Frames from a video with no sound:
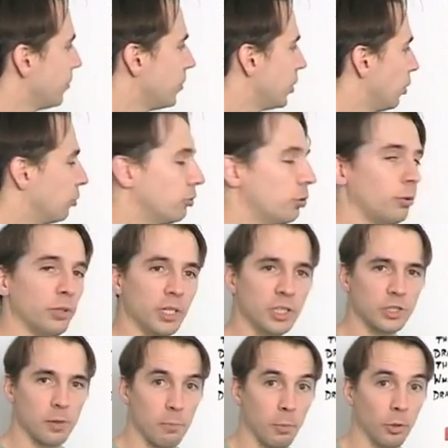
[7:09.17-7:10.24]
No 2 of
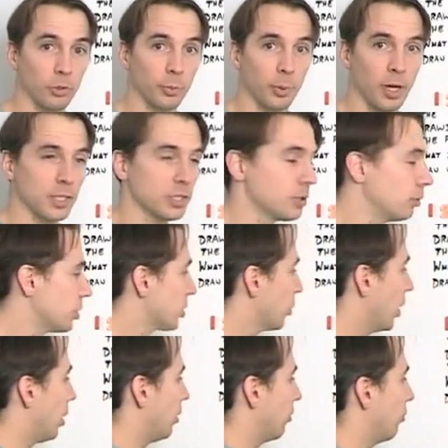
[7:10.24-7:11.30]
these multiplies to a
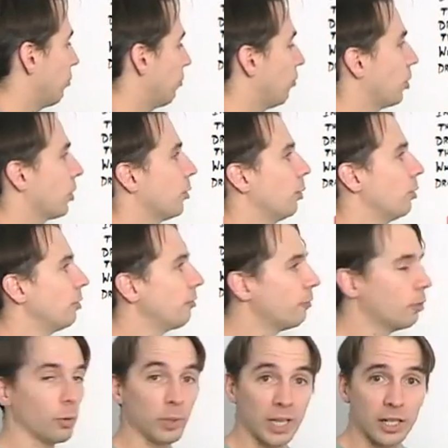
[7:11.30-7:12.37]
square. If we throw in the
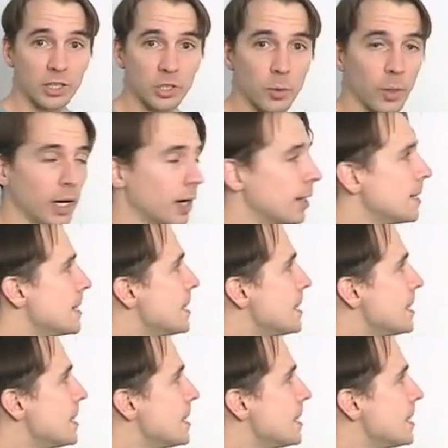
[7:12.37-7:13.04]
4, we get a square.